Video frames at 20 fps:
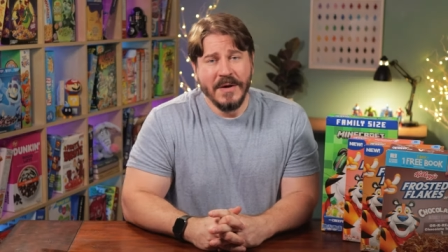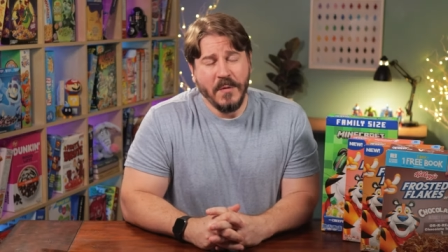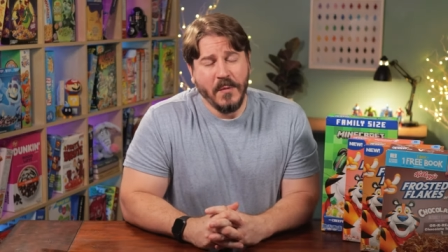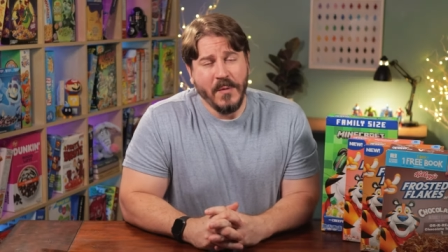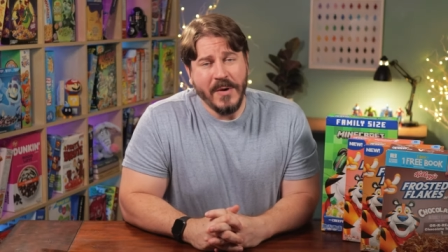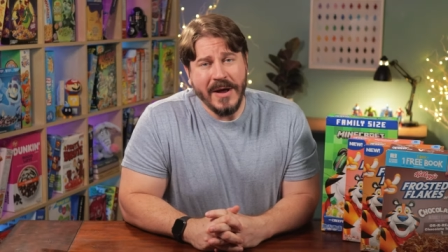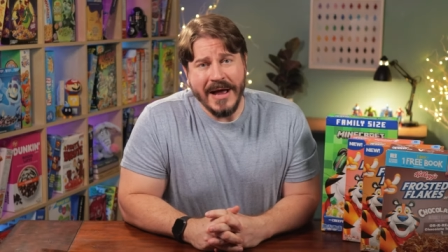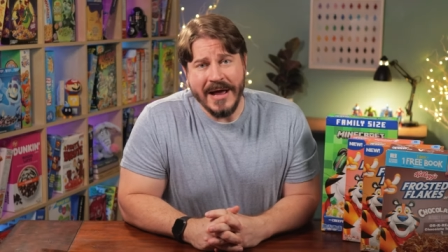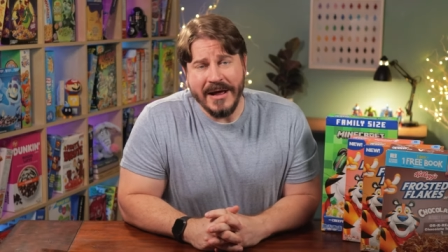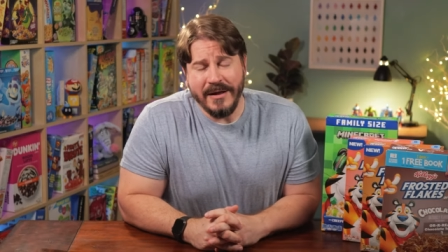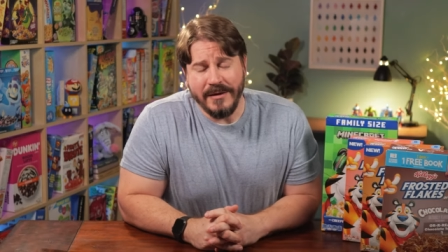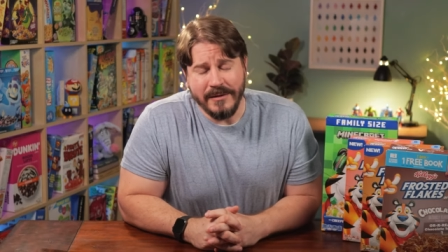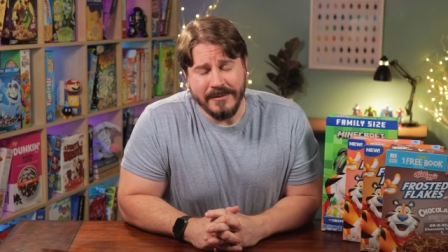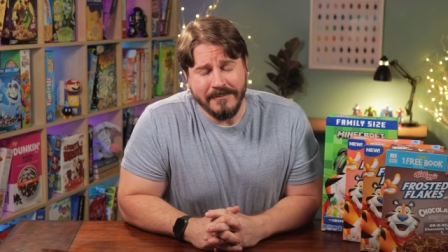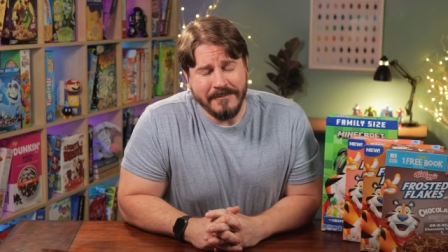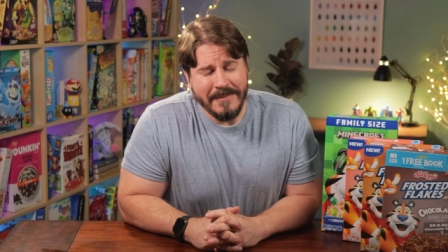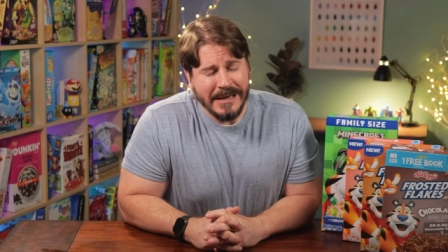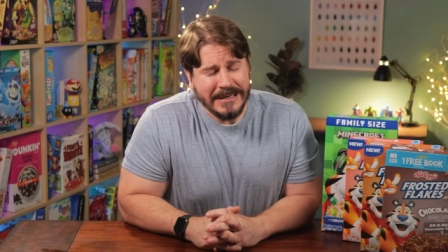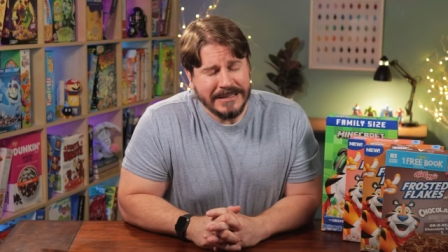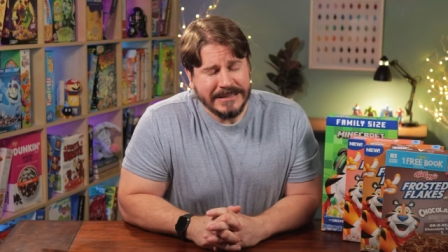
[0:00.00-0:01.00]
Well,
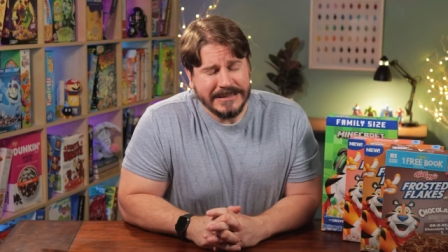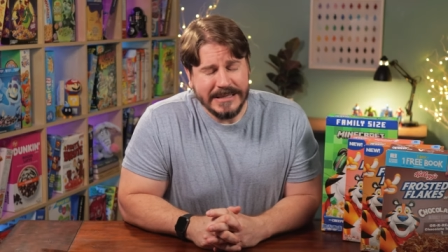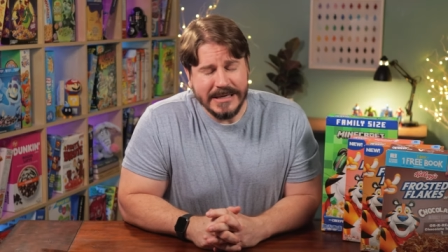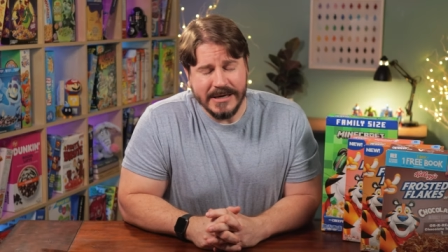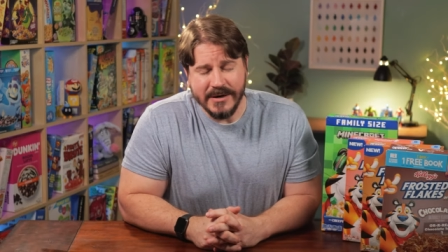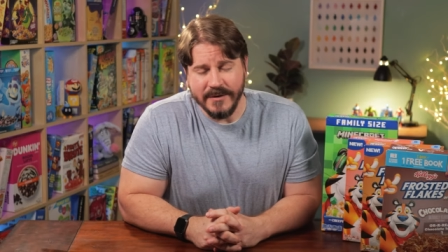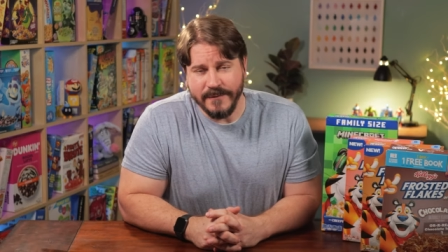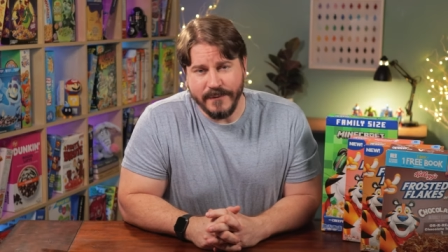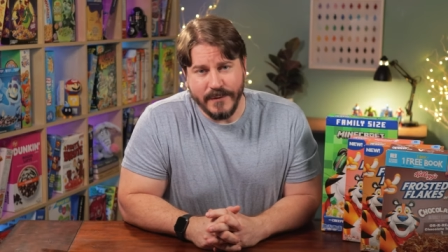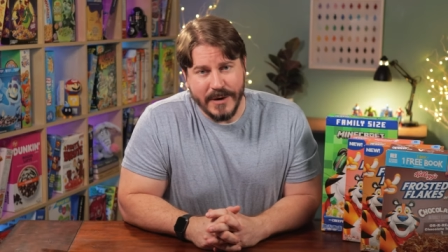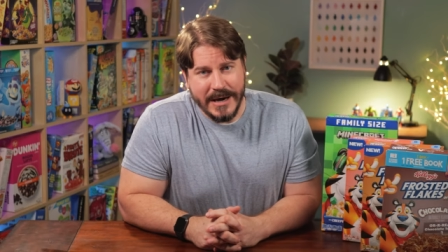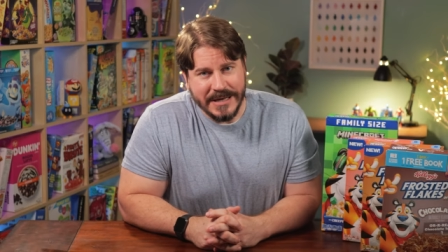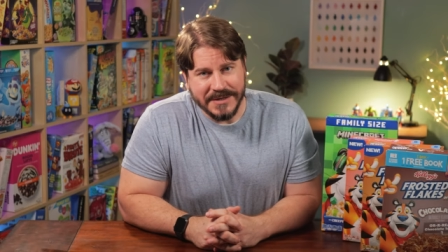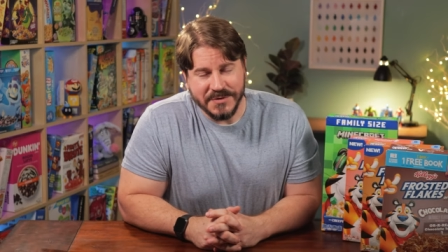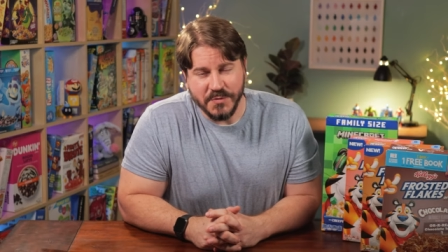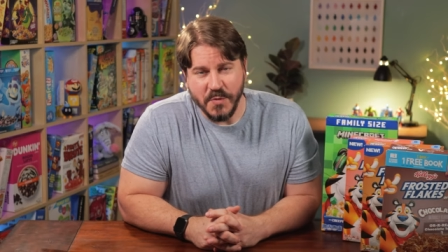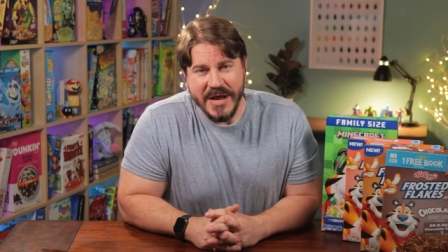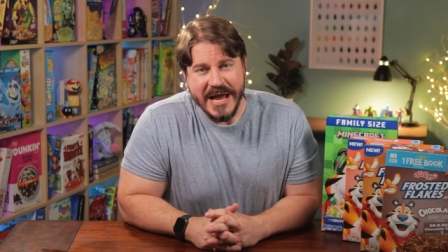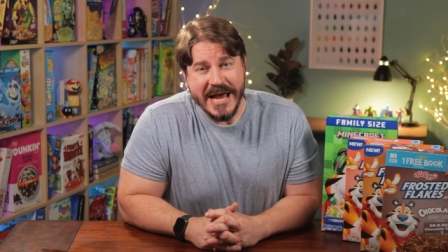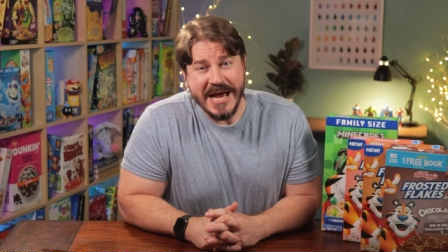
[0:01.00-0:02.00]
my dear
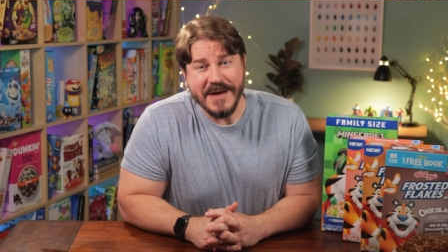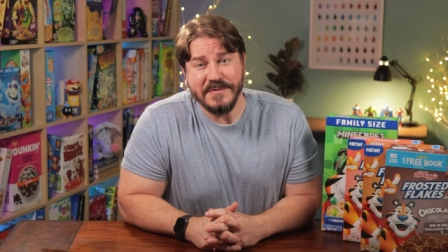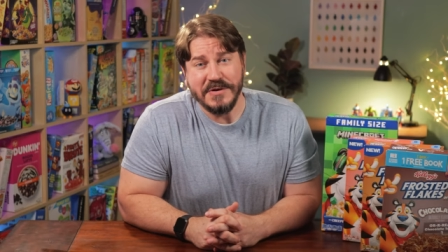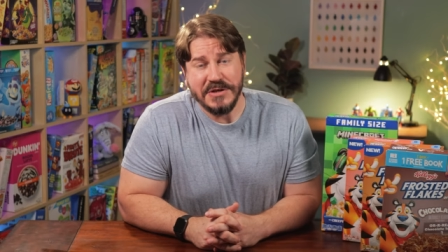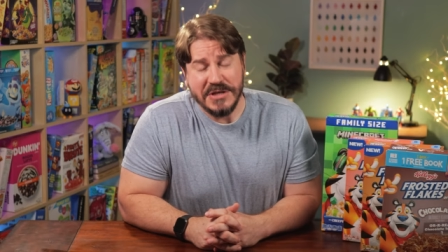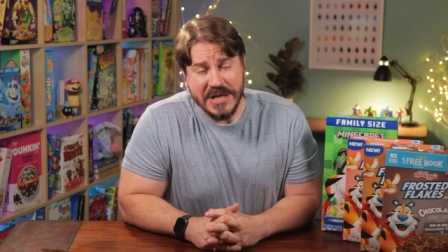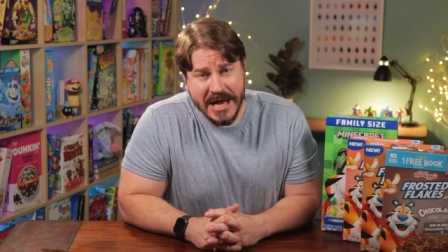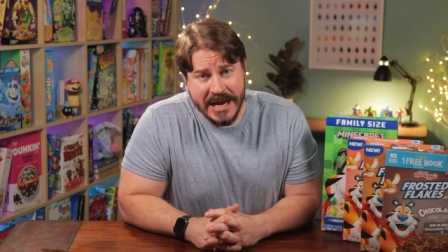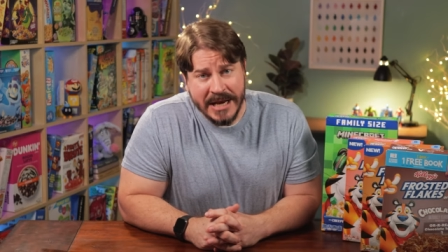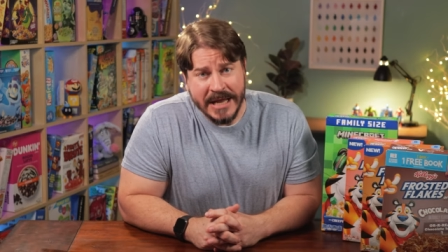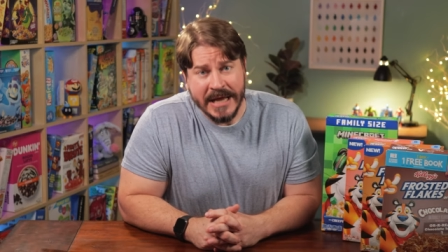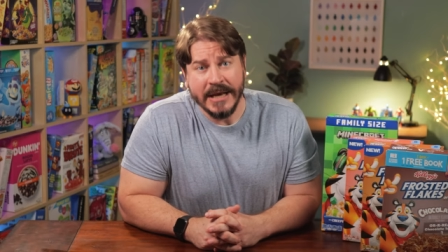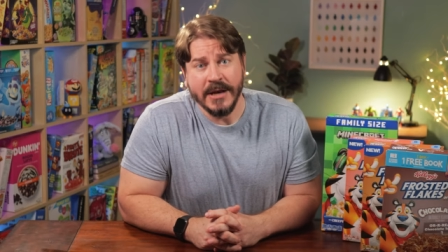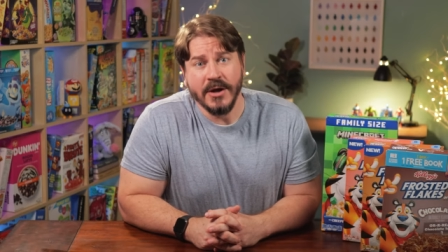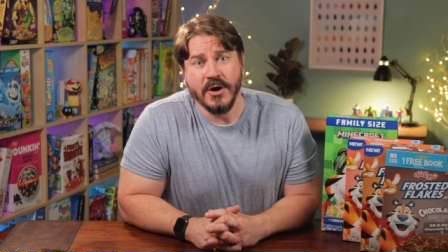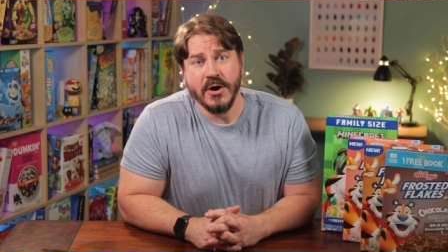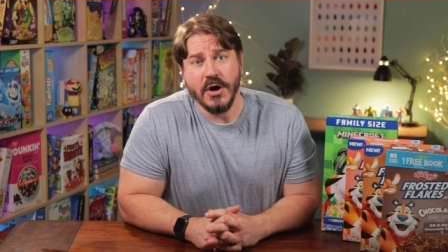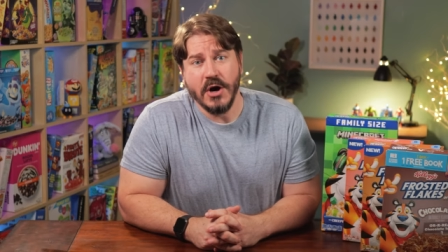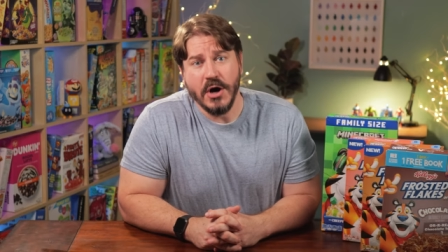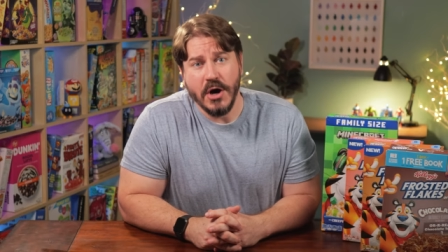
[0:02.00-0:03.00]
friends, we have done it
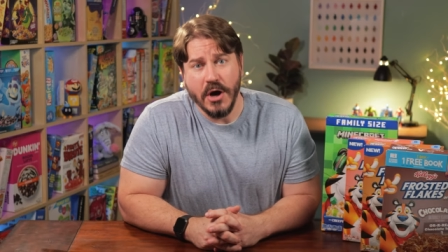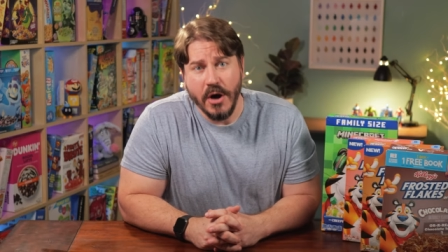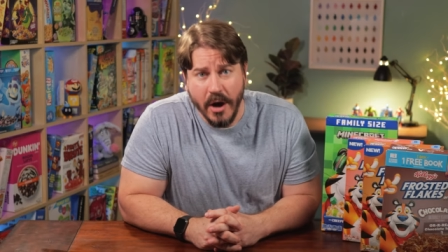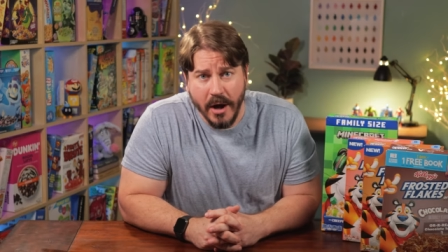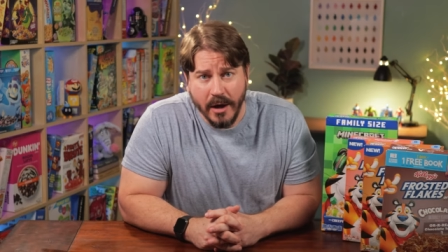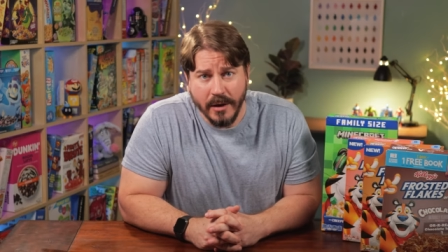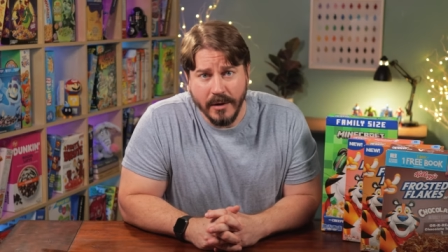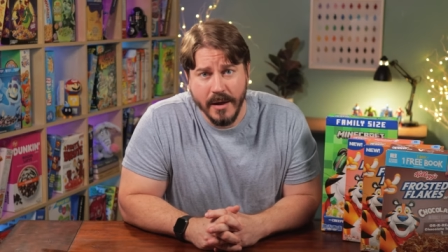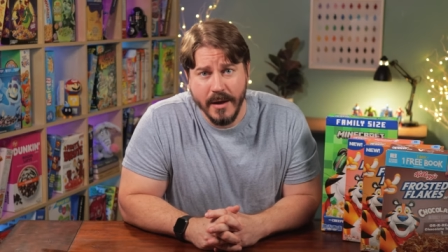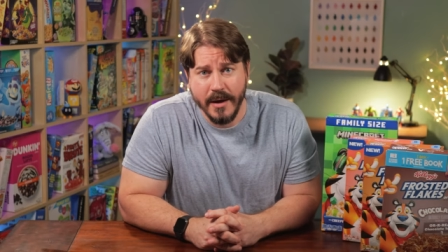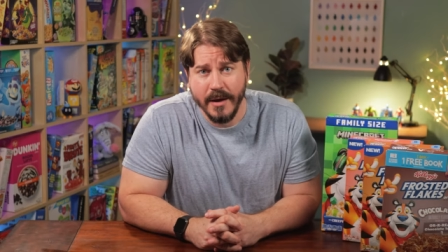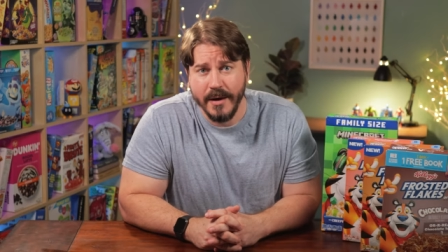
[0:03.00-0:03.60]
all.